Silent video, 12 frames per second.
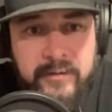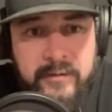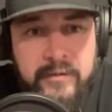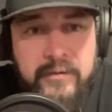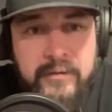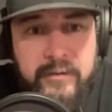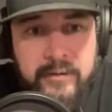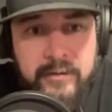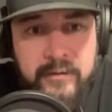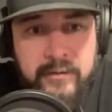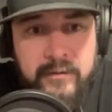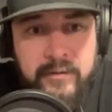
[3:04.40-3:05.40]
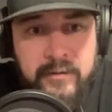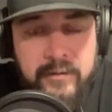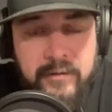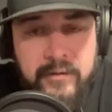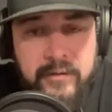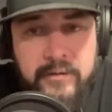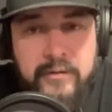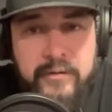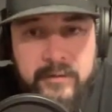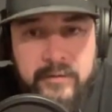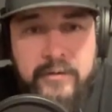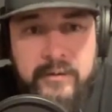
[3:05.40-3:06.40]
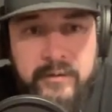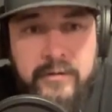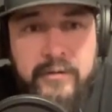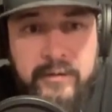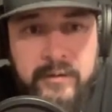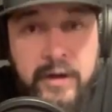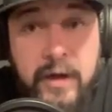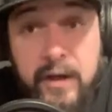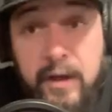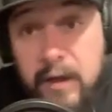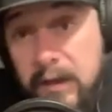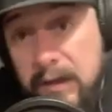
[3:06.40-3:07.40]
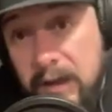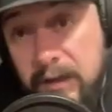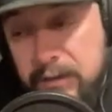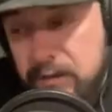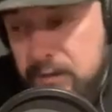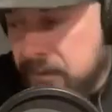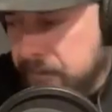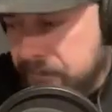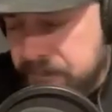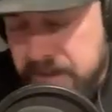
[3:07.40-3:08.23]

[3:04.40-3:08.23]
so I'd get more more shapes out of it.